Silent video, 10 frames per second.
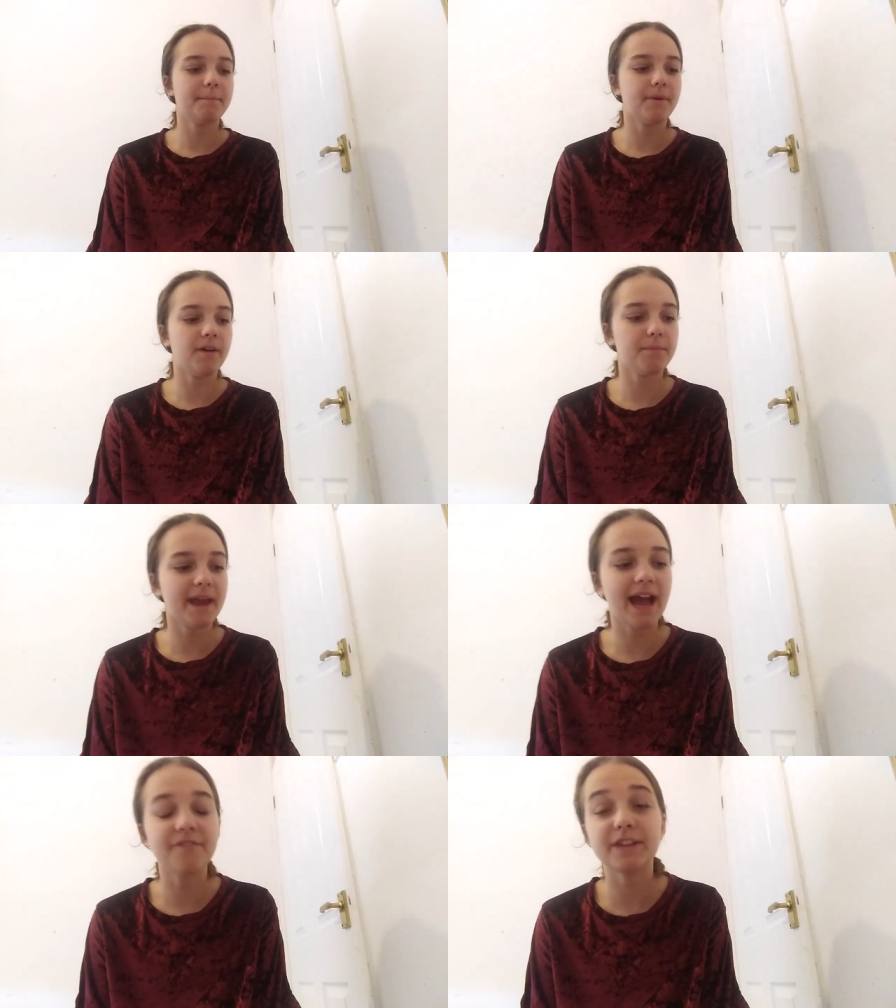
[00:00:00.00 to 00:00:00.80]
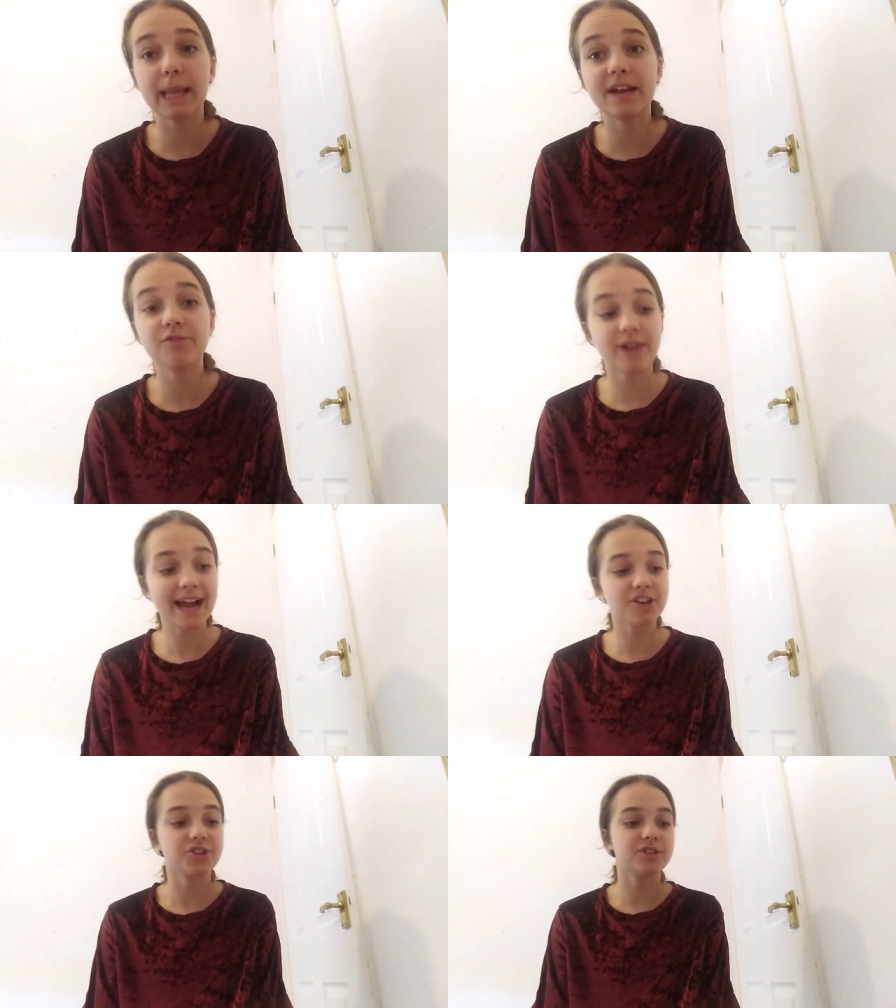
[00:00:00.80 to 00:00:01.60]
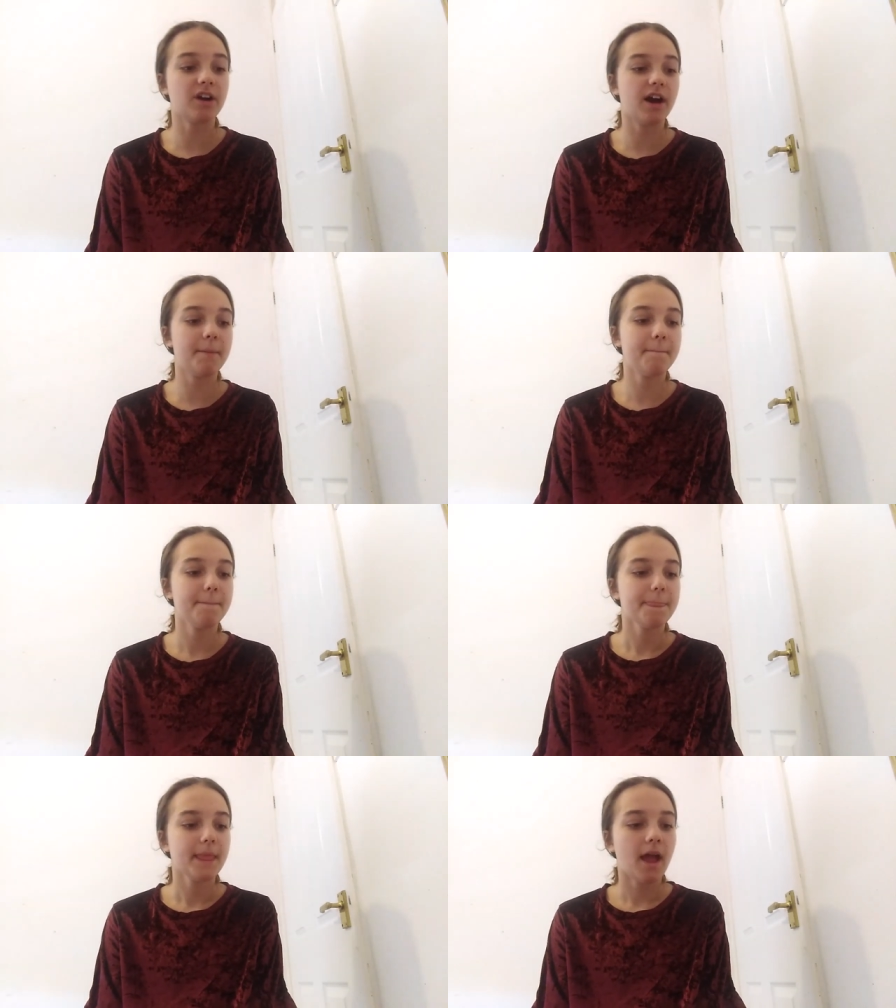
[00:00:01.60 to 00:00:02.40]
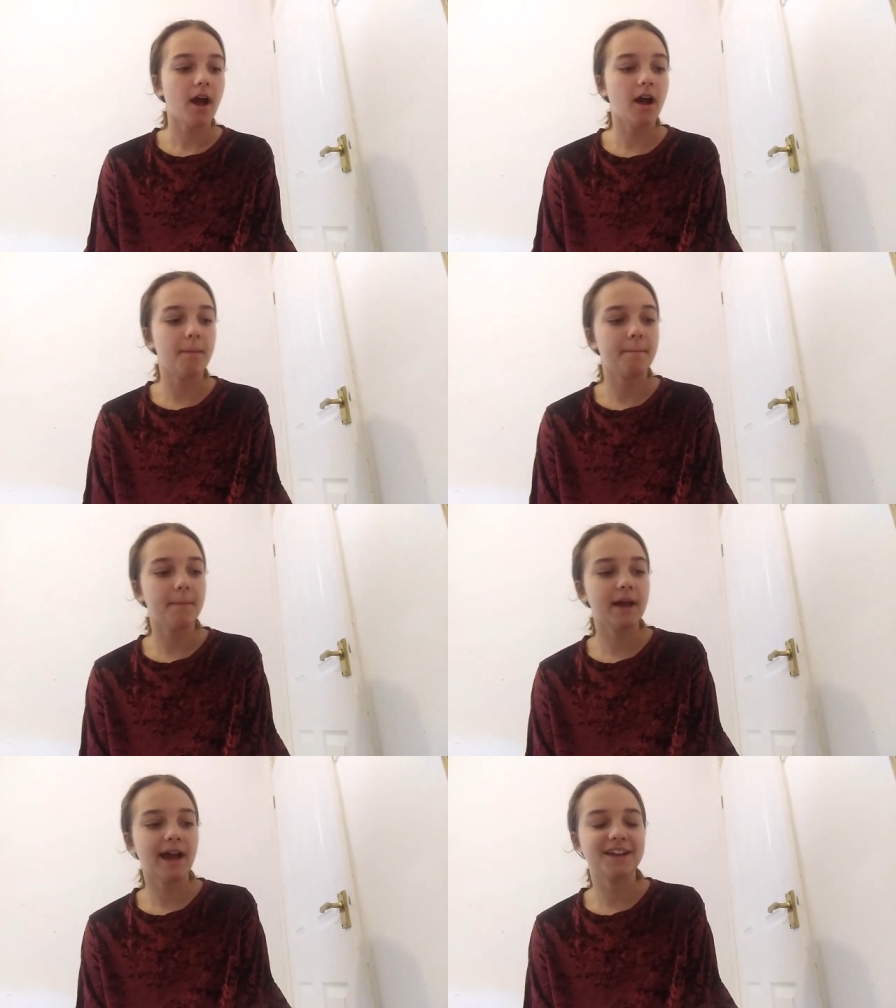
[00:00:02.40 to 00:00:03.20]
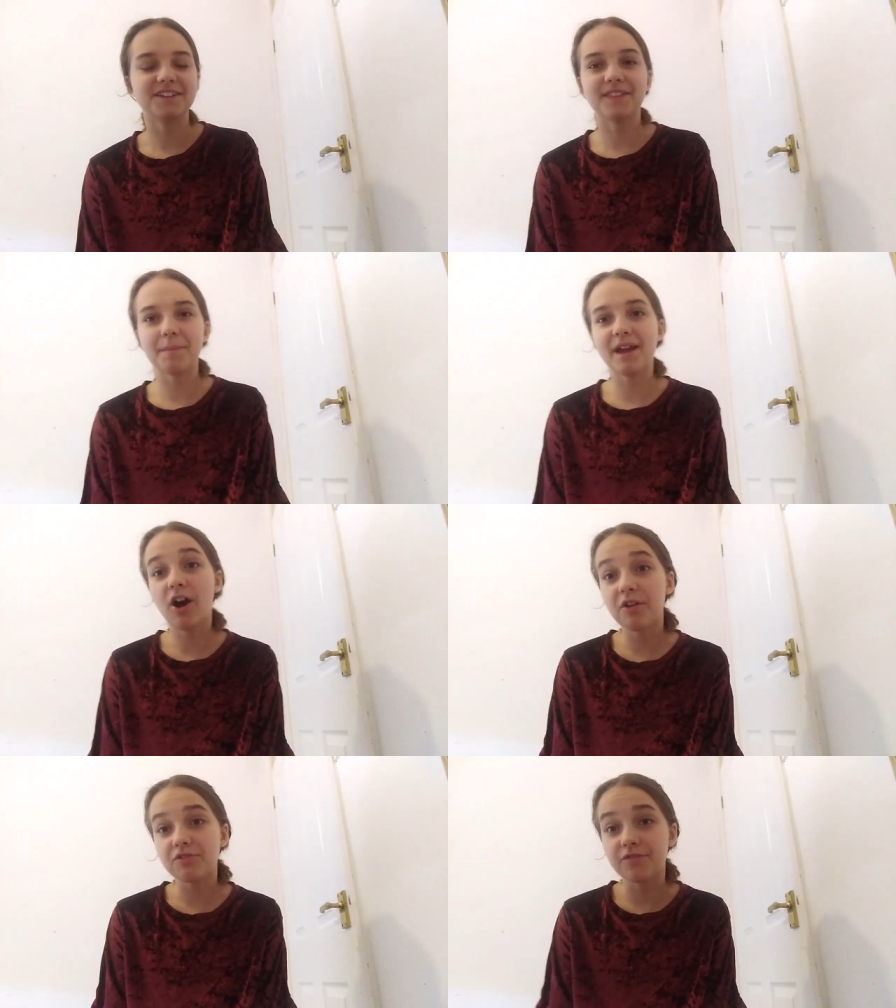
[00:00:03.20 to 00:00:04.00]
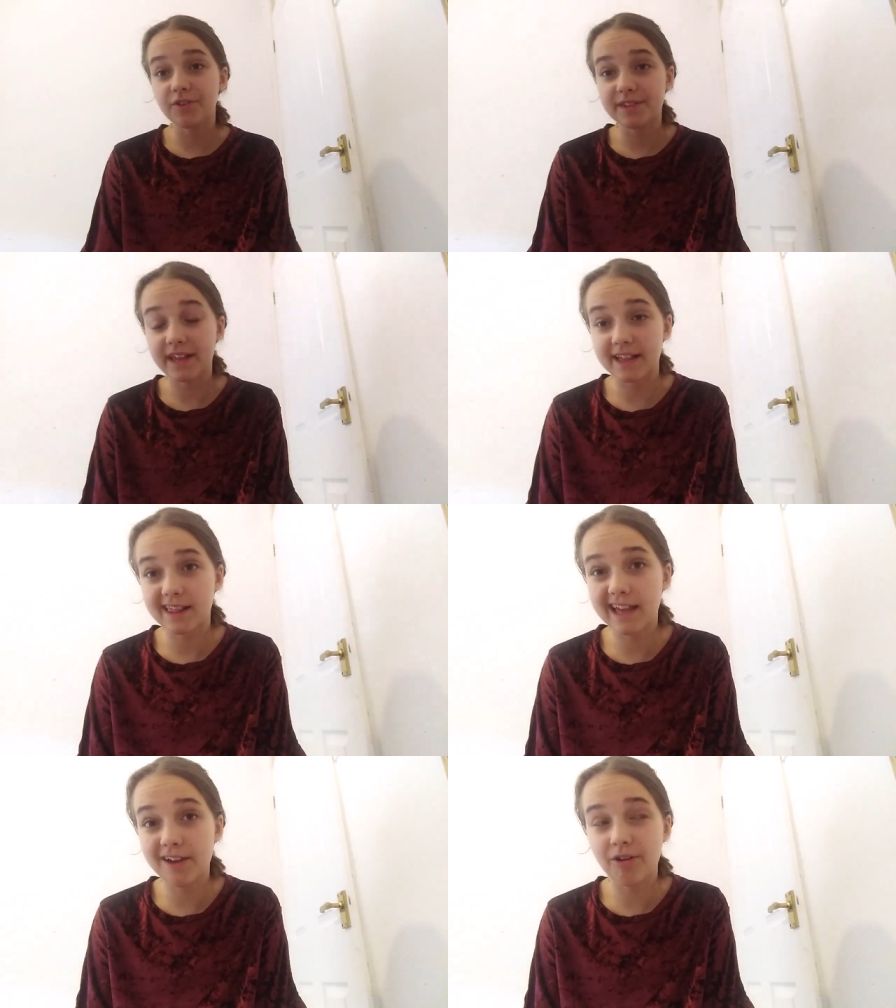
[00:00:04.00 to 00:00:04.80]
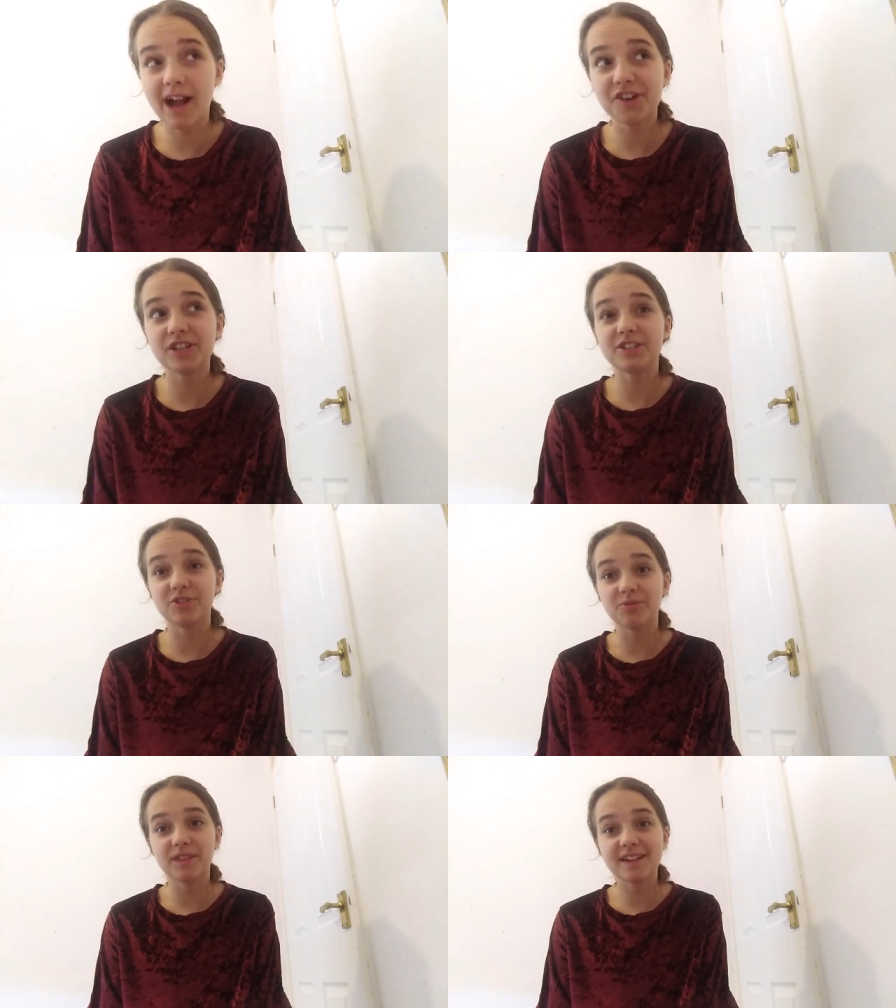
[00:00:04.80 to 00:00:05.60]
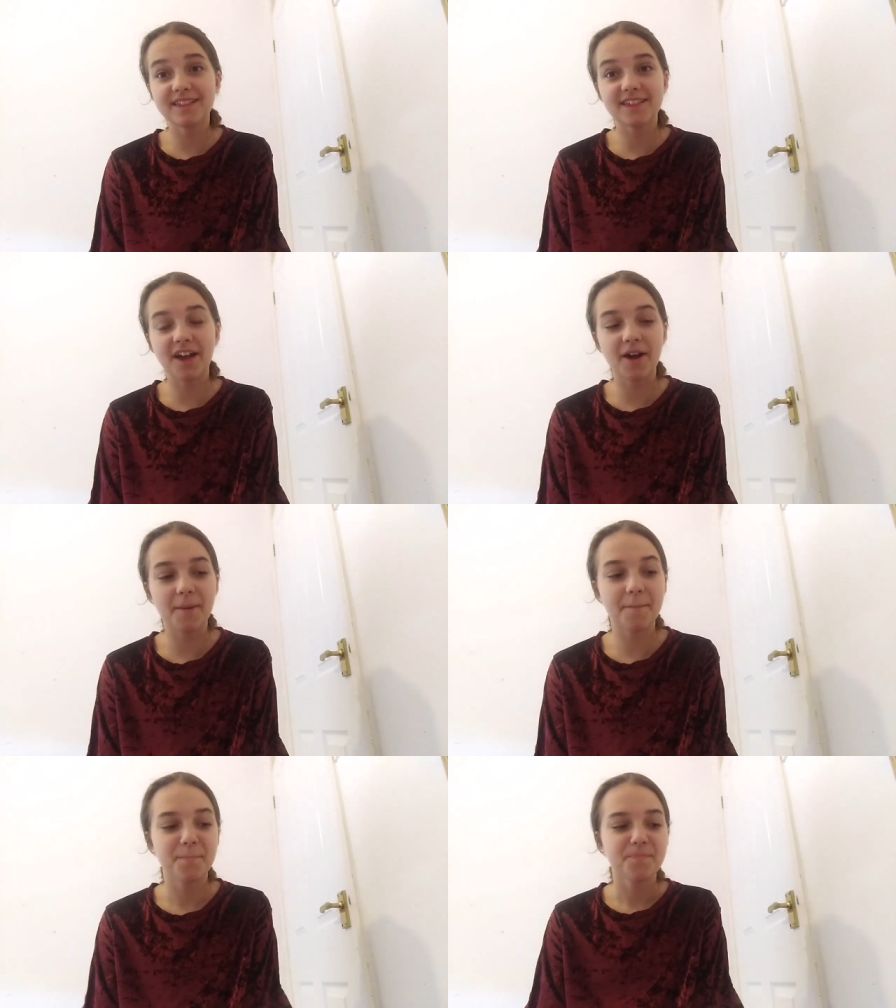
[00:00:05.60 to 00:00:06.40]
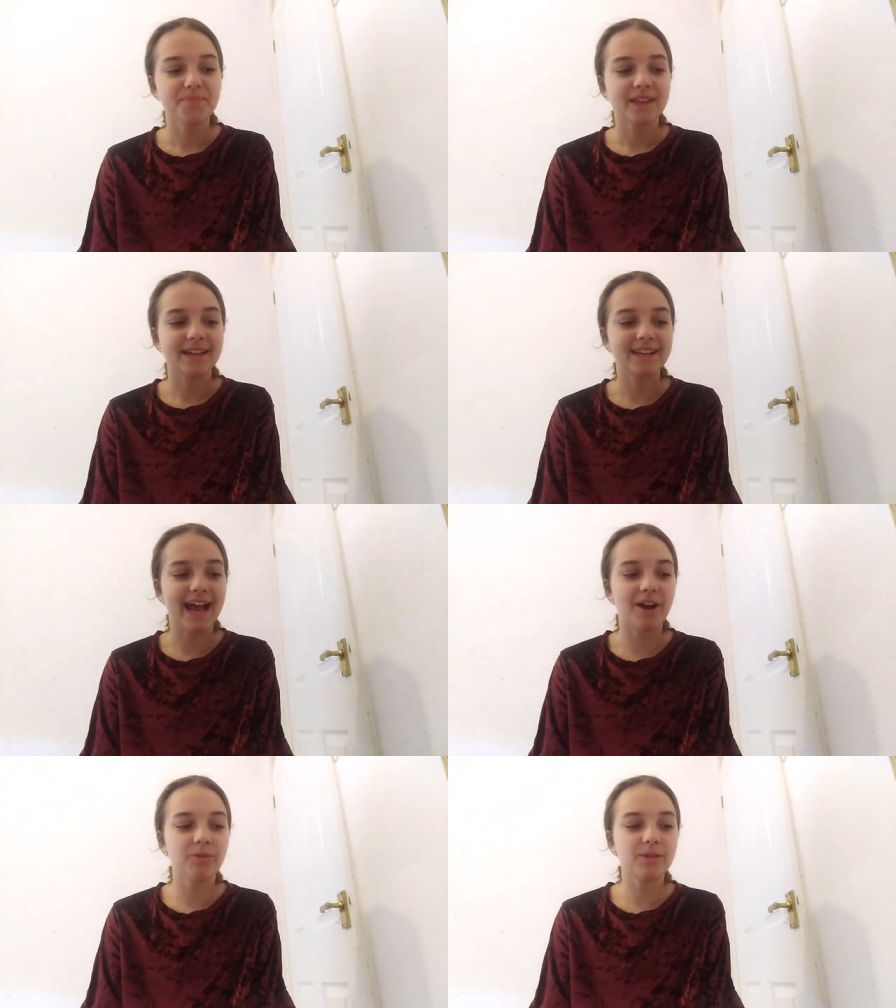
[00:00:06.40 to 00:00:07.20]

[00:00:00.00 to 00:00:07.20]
input may have delayed reaction time, and they may answer a few seconds later. I actually do this now.